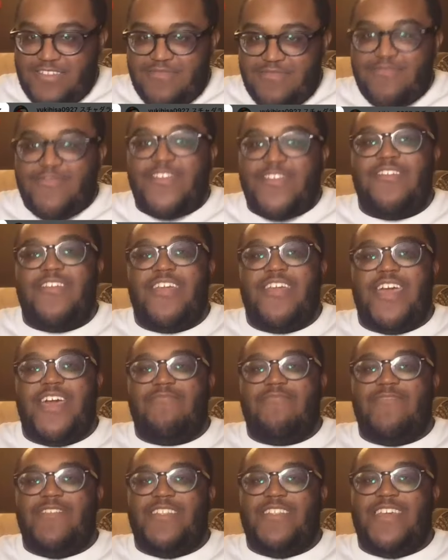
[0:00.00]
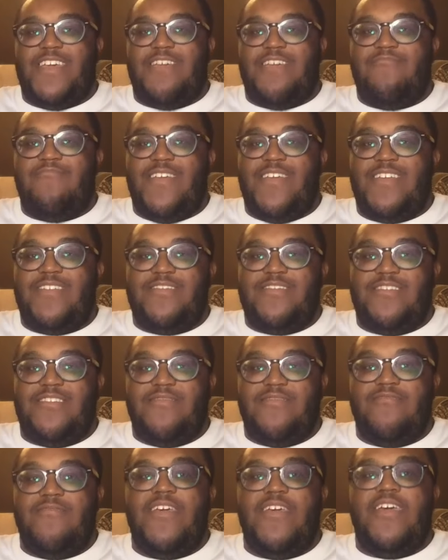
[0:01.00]
I'm very happy that I mentioned
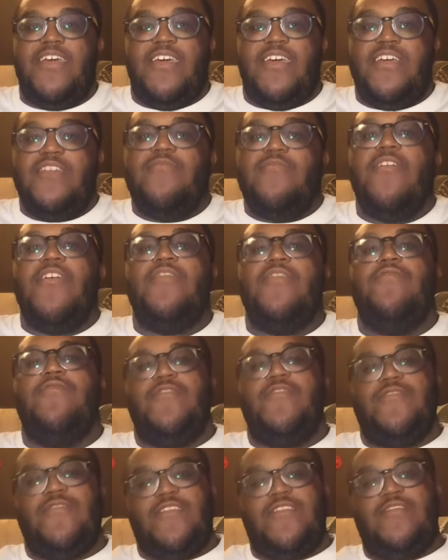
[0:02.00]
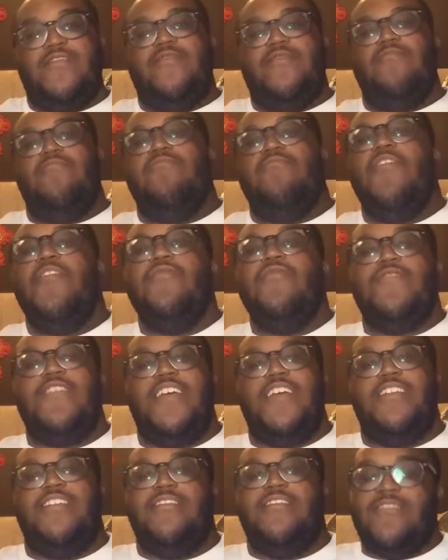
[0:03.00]
him, especially since
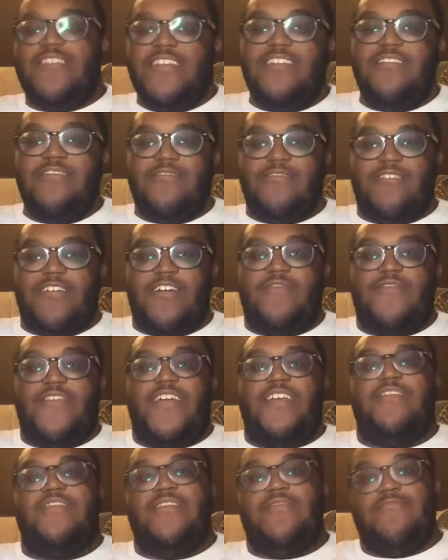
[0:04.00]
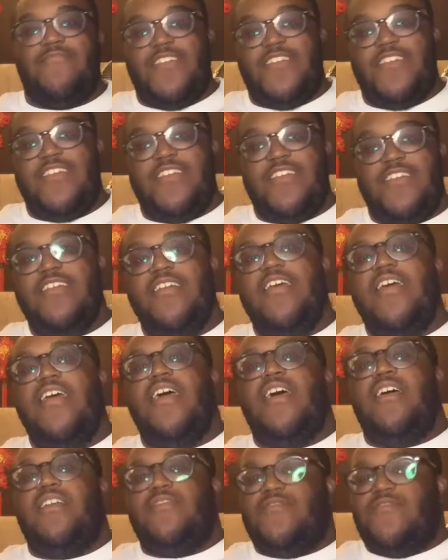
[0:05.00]
BoA, the leader of S D P,
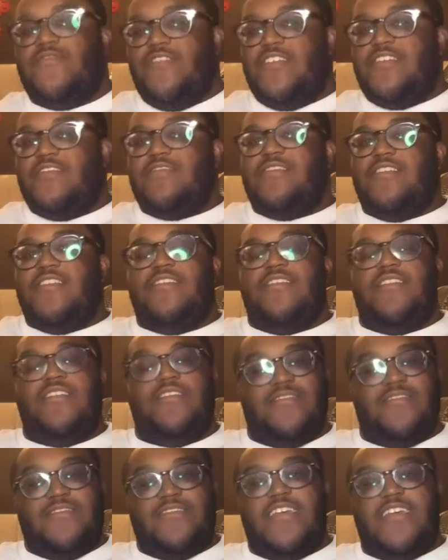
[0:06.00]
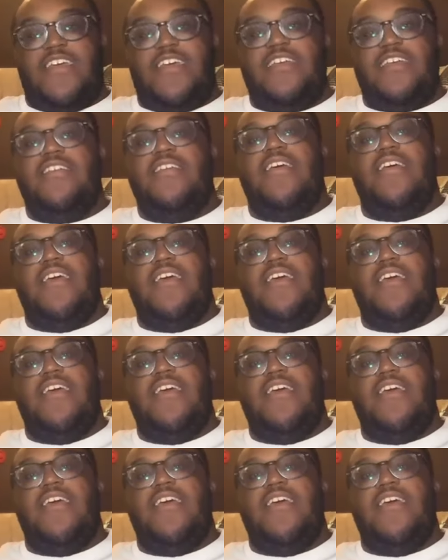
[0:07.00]
as translated, has said,